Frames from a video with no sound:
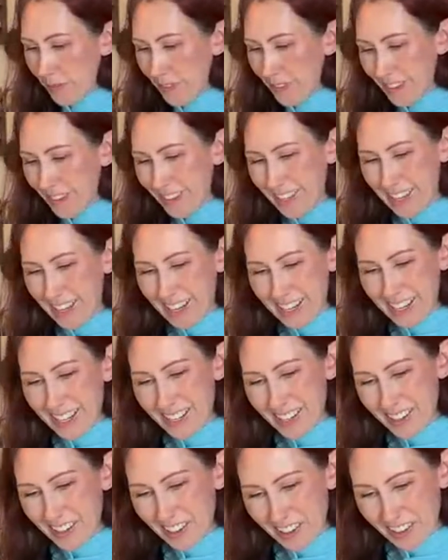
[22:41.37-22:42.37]
Thank
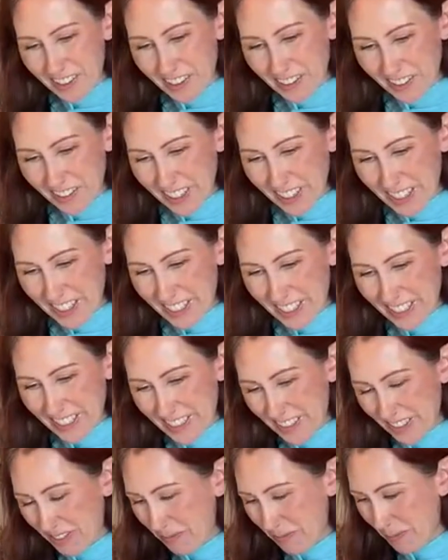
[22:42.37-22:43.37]
you. He is a
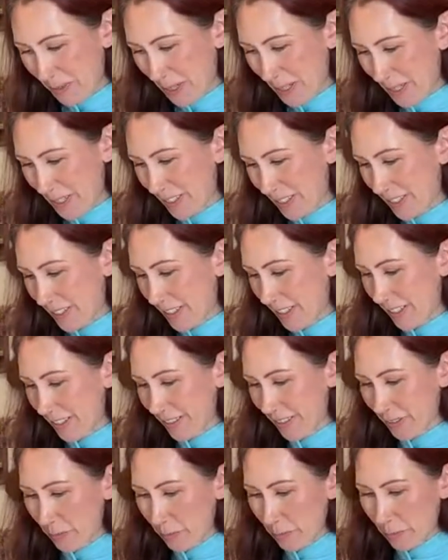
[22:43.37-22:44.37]
precious
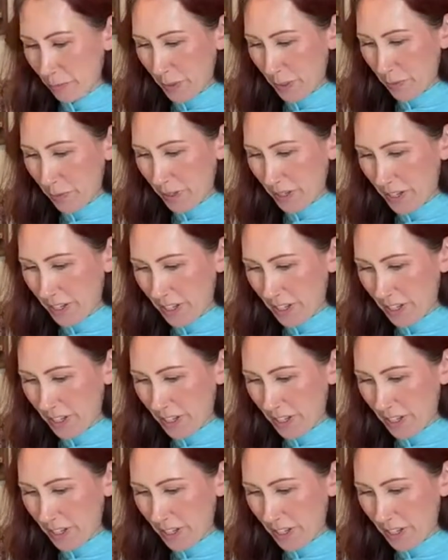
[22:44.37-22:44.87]
little baby.